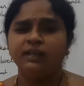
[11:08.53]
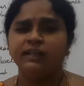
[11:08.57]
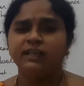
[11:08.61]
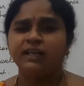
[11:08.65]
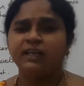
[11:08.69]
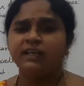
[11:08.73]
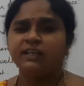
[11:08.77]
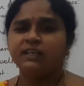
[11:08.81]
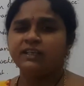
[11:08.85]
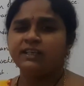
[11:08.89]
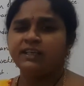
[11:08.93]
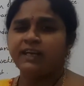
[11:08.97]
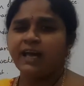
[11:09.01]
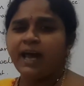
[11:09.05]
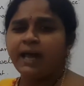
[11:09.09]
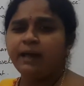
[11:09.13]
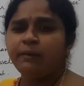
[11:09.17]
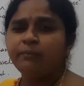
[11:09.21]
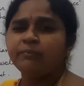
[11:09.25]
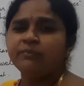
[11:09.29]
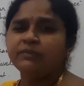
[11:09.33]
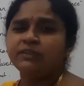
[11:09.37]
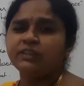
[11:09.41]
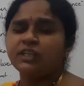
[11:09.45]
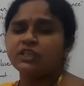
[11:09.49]
That
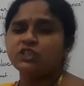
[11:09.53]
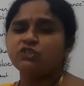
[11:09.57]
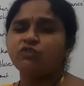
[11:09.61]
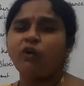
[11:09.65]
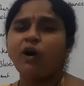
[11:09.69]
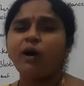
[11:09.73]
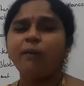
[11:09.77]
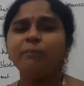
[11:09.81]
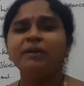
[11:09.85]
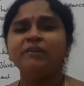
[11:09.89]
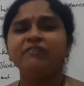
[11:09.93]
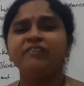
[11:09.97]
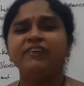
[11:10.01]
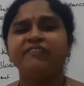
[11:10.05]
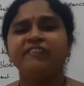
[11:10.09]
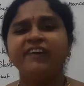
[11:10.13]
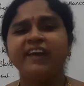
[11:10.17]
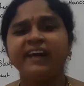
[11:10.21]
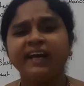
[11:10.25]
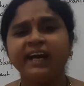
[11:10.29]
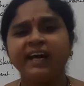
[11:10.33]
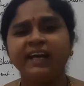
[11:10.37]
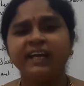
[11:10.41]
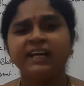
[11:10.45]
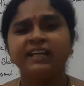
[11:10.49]
time the Swami
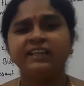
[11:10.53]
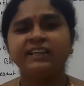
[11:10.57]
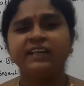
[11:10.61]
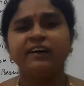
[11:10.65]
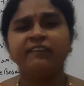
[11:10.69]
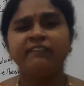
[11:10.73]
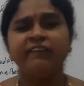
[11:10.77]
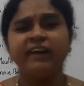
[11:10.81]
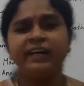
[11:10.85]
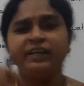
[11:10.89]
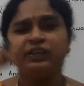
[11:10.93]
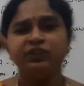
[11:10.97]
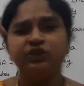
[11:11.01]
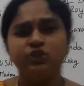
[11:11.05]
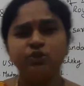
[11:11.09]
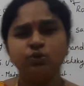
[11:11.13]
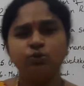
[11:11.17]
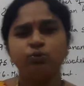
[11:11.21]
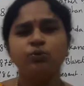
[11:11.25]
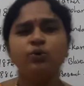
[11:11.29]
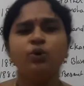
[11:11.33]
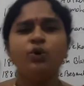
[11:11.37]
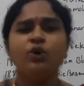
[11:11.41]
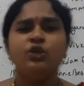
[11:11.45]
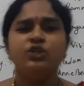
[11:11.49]
Vivekananda went
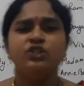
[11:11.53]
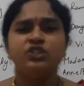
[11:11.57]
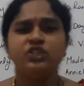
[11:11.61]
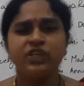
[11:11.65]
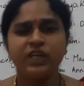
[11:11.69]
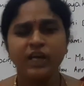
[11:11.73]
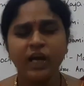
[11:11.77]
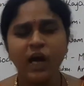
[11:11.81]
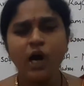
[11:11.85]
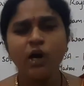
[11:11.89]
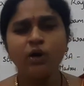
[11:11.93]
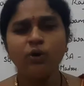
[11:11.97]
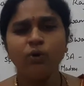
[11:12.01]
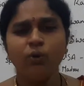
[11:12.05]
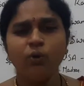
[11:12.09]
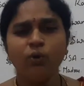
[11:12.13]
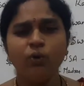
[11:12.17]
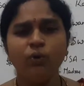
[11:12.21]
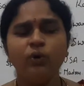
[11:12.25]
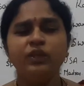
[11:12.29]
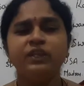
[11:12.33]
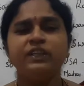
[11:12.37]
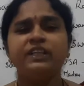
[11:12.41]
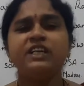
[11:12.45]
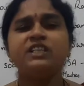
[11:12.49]
to
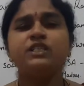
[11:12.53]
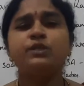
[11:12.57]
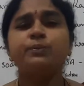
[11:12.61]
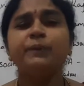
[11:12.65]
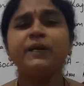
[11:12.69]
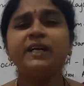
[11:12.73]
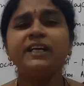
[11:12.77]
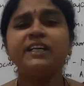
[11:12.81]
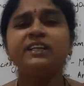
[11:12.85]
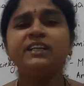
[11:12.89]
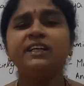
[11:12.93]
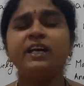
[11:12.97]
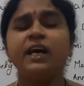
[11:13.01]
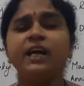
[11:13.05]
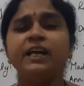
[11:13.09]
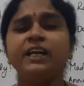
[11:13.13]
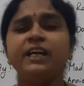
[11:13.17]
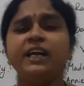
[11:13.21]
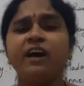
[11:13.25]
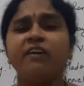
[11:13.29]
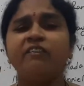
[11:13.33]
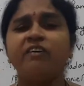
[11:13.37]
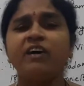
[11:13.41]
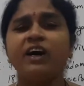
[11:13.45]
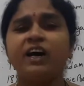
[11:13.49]
Chicago. They spread
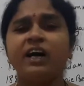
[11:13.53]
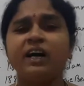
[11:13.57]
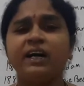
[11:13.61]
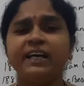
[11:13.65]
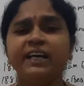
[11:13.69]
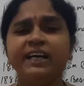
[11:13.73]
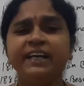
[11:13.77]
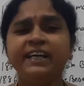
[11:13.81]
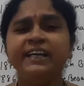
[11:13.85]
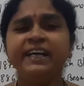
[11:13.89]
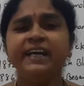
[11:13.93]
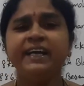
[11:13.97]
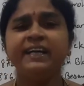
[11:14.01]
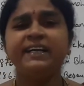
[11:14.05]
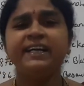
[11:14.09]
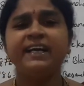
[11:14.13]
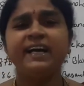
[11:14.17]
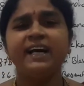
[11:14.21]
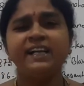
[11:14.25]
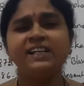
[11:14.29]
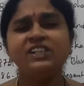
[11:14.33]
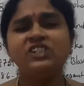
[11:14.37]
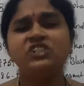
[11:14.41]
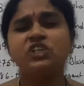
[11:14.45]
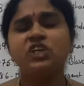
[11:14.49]
in our Indian
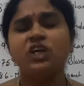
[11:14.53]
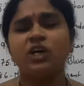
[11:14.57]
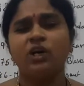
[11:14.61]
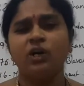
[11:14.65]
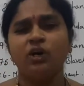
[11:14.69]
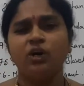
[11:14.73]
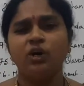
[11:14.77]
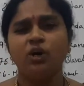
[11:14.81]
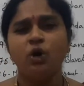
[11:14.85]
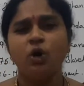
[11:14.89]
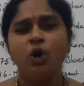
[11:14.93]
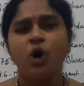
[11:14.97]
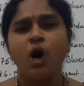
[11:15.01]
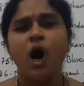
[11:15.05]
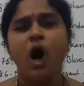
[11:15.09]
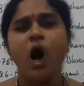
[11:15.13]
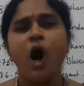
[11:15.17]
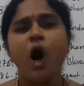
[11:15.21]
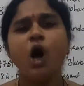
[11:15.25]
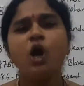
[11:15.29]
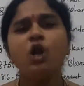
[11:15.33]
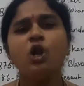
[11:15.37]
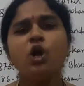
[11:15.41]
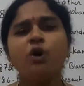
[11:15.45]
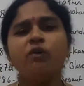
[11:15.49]
culture
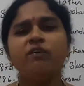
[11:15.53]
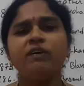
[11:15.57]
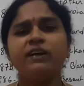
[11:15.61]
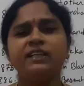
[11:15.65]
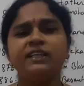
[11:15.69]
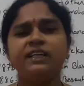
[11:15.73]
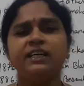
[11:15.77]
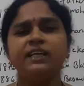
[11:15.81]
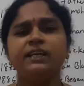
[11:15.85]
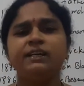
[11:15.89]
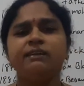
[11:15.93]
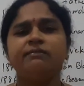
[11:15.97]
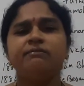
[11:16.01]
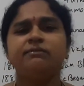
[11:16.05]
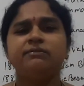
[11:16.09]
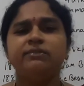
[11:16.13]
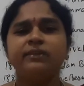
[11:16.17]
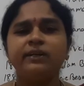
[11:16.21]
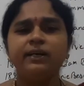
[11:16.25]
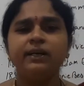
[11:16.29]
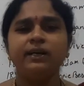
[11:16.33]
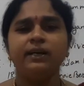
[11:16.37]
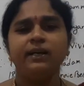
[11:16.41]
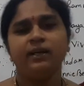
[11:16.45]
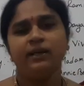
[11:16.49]
all over the
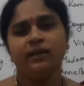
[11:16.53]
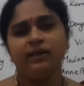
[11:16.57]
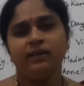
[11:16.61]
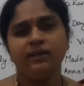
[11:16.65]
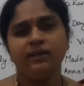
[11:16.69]
world.